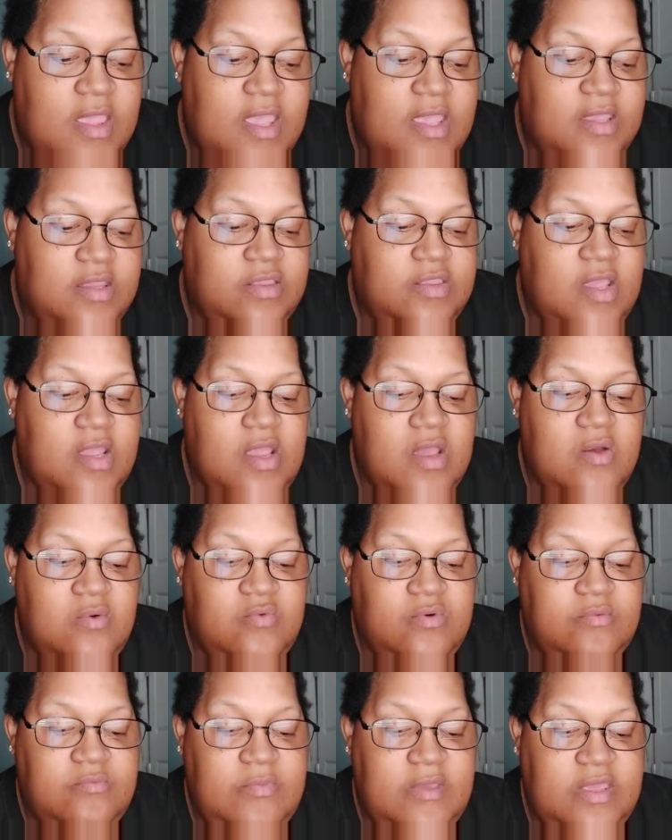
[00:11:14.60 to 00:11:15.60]
And there
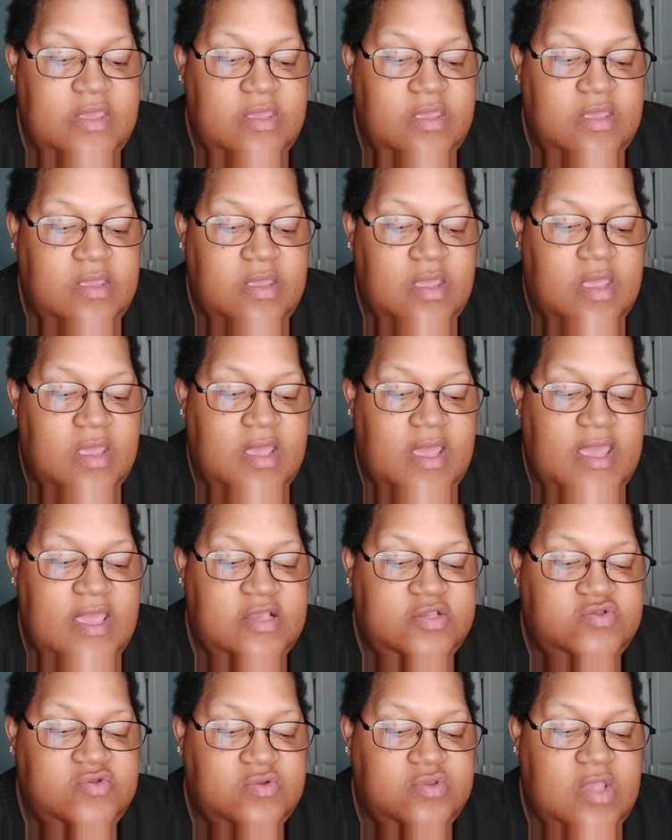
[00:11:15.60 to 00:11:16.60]
would be
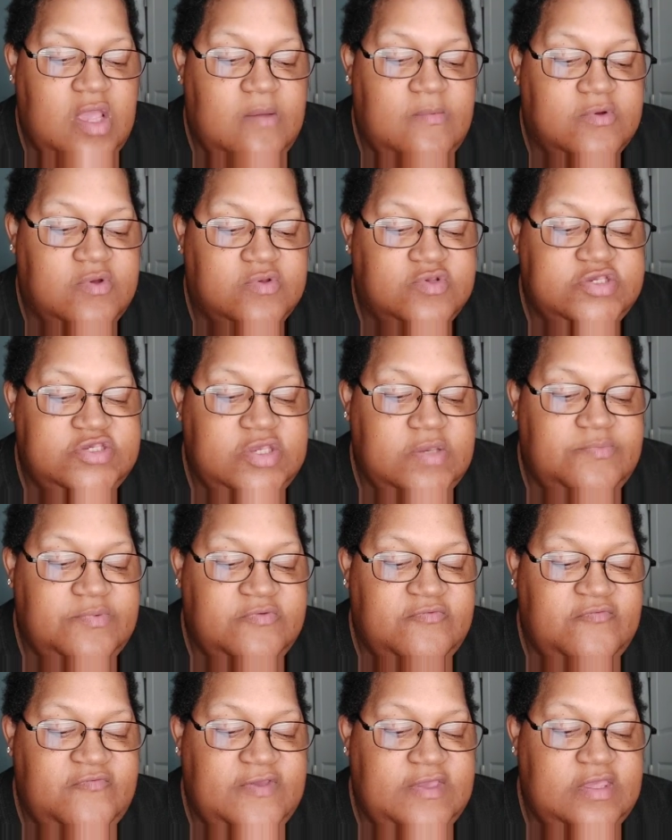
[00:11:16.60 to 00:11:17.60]
astronomical
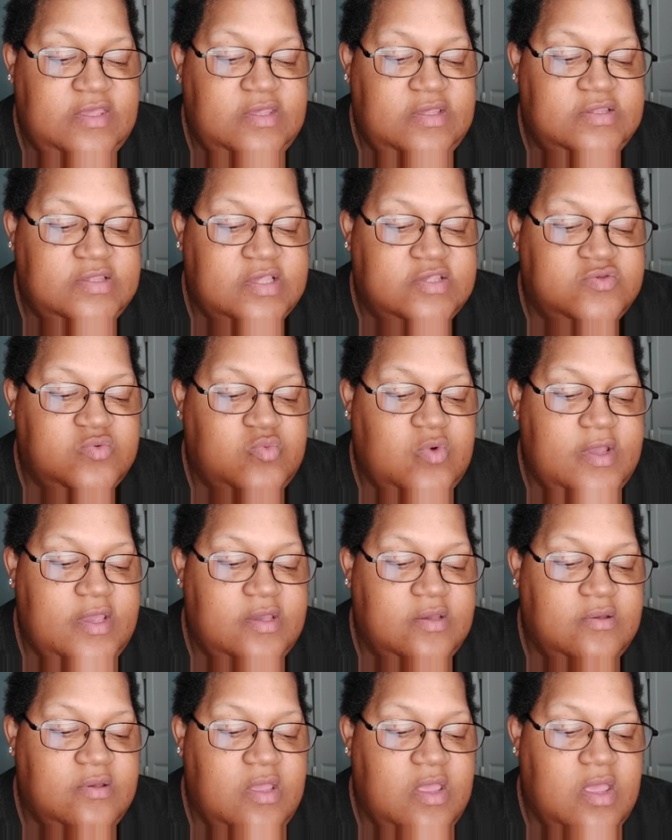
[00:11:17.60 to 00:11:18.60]
shipping fees as
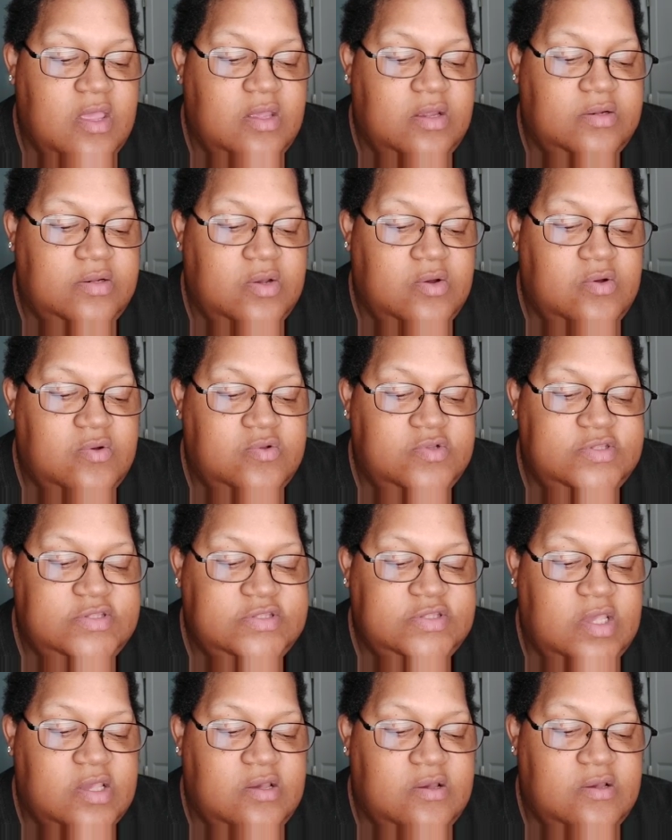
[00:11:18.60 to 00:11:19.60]
well. Knowles
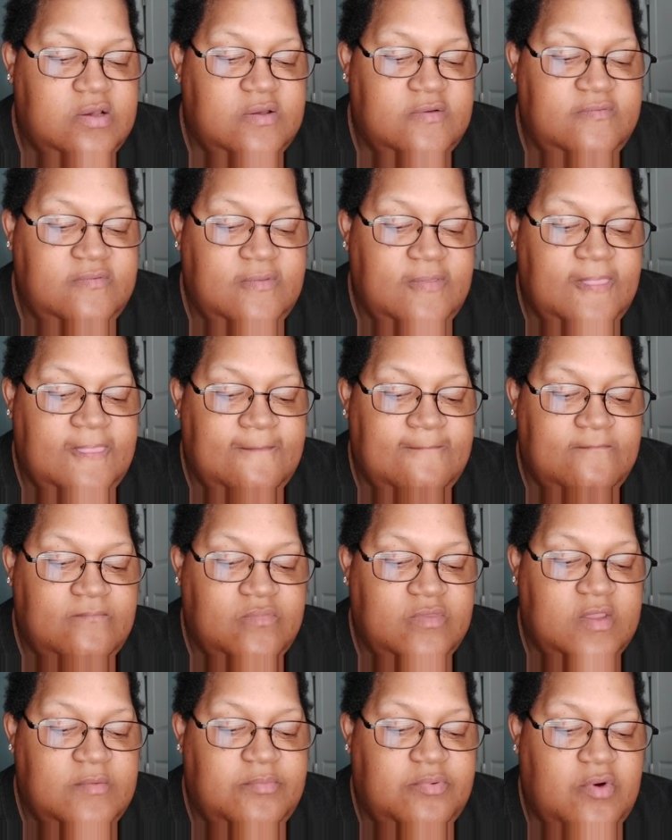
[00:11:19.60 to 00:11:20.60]
solved
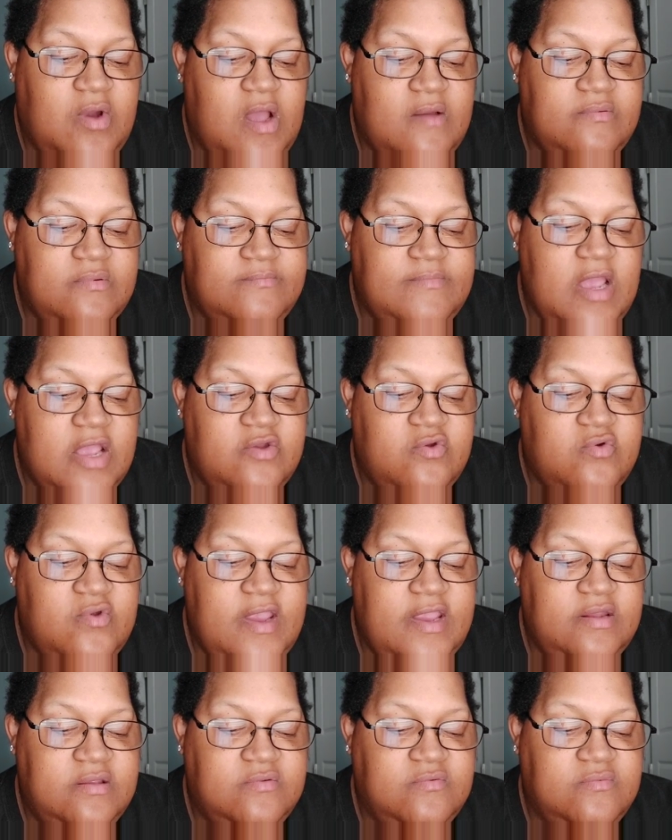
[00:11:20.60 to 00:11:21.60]
the problem by
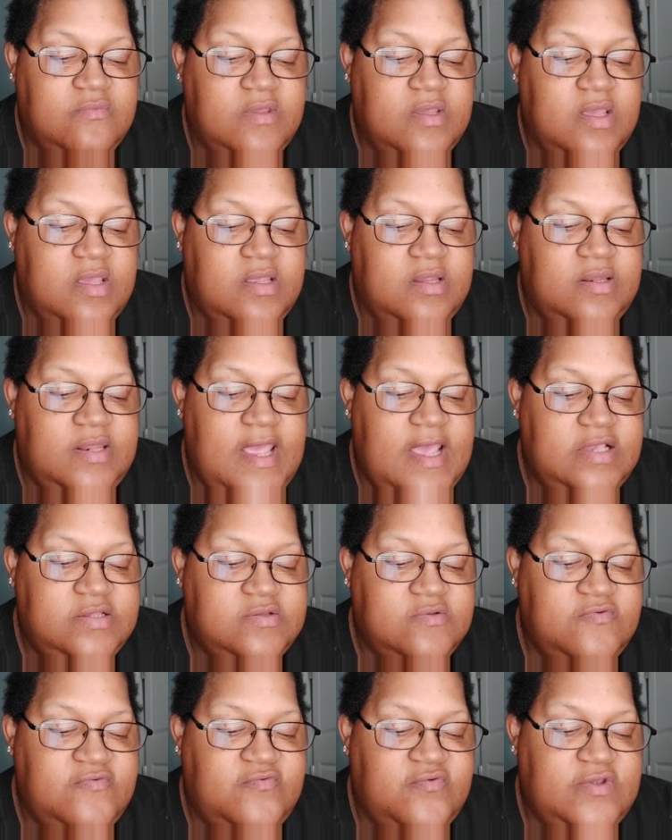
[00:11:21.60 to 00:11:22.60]
creating
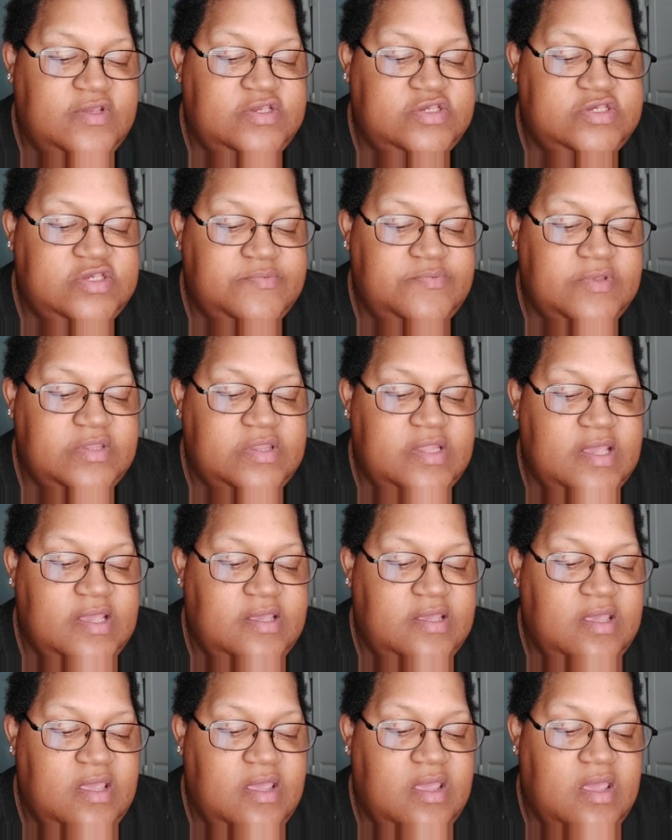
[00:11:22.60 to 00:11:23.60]
National Free Shipping Day,
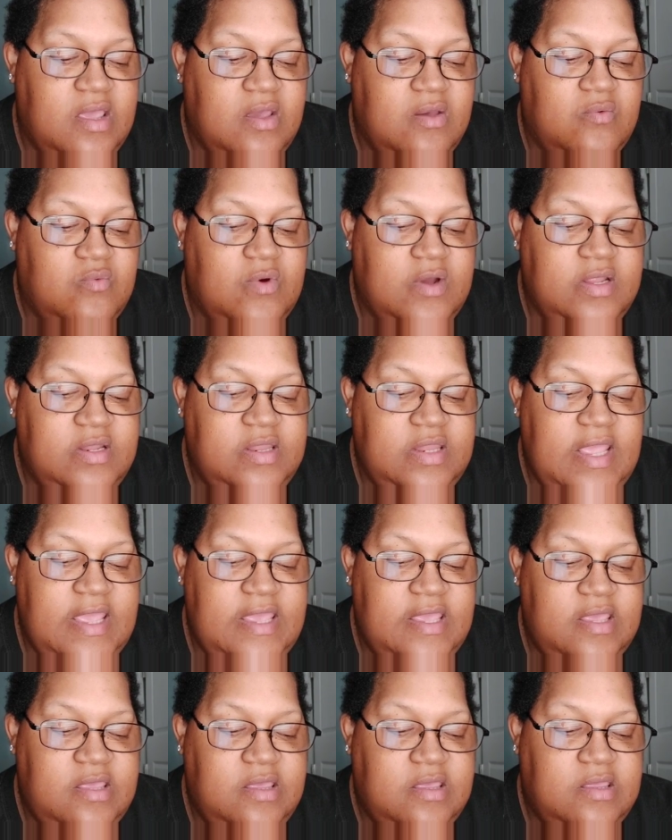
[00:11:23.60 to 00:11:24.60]
one
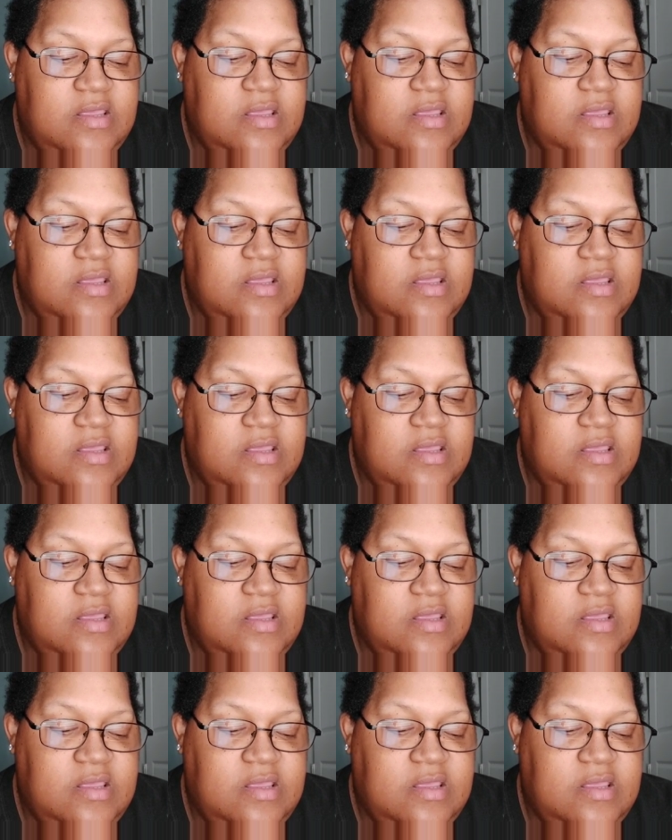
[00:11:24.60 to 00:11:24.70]
day